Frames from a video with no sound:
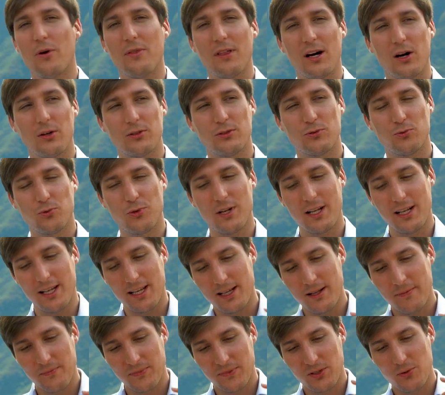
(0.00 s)
without
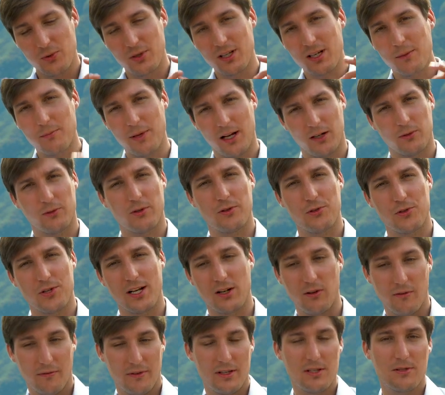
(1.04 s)
really doing a background
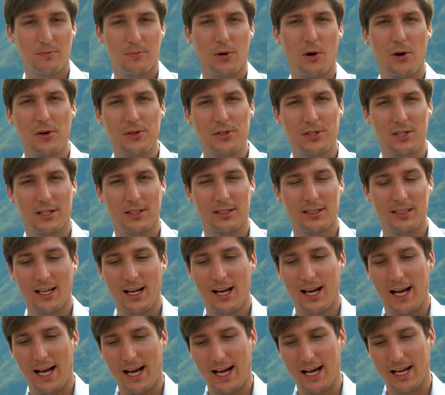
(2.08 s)
check of this person
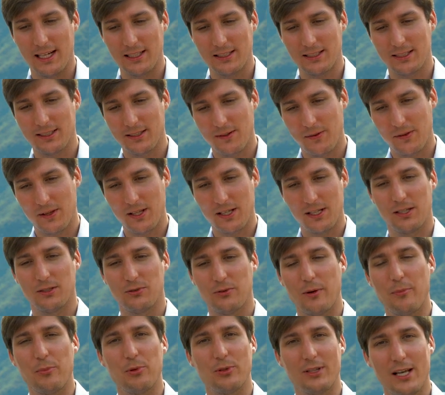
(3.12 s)
and their
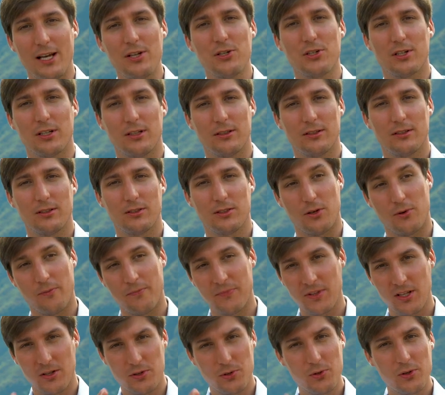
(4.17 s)
reputation. So
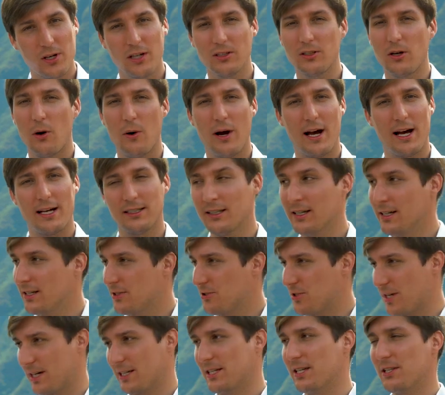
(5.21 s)
you can go ahead,
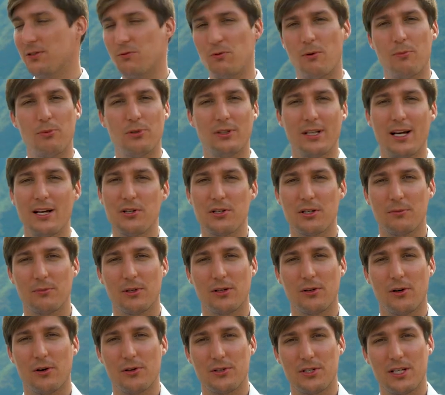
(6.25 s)
check his reputation,
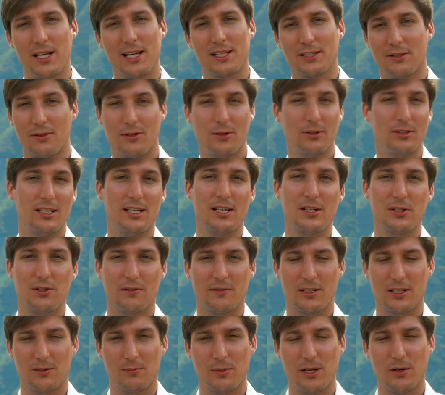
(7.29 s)
because he has 30 years
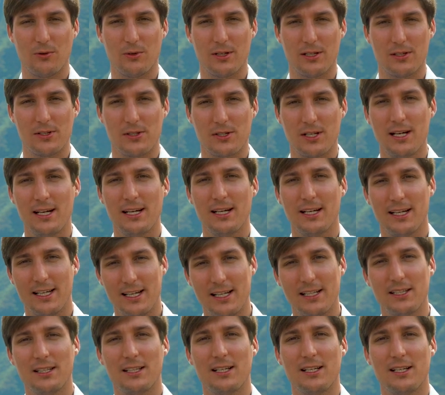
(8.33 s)
of experience
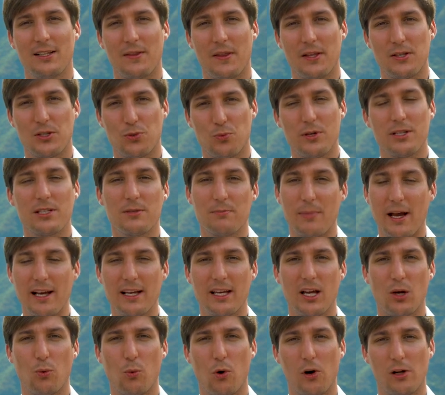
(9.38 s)
in the Swiss
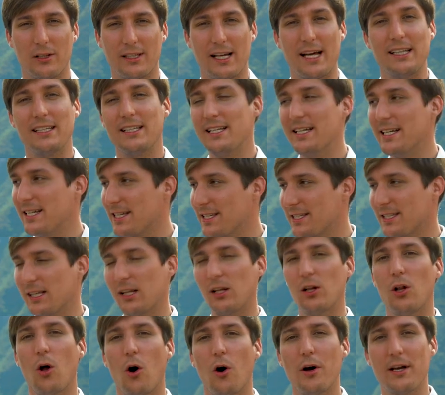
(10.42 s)
banking world and he is a
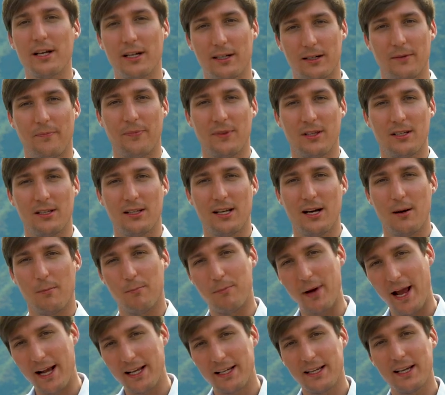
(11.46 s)
lawyer a
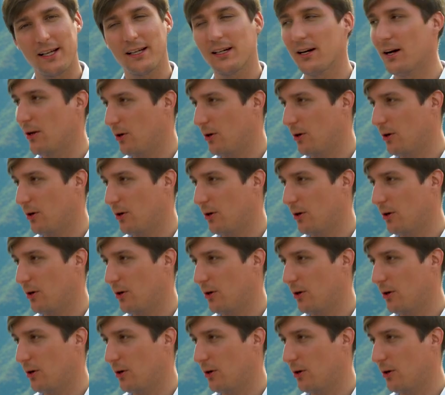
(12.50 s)
banking